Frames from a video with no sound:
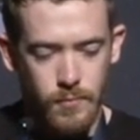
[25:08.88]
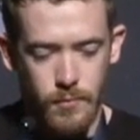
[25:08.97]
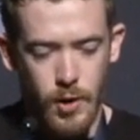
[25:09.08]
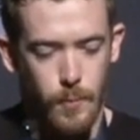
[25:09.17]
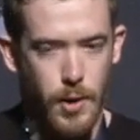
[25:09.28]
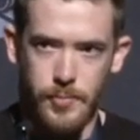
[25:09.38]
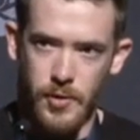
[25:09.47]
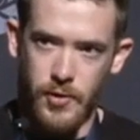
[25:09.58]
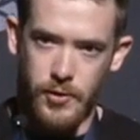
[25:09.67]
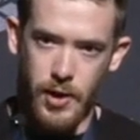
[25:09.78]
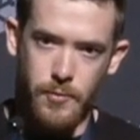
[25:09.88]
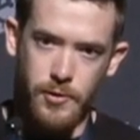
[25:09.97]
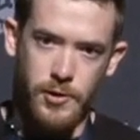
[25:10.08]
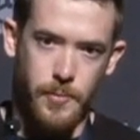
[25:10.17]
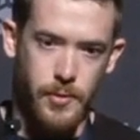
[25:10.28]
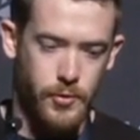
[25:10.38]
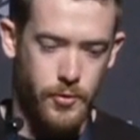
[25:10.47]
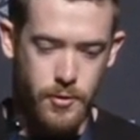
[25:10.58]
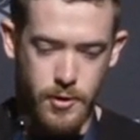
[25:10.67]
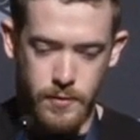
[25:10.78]
It'll prompt if the state wants to be
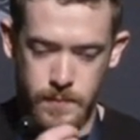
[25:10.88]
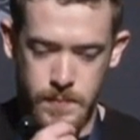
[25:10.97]
restored.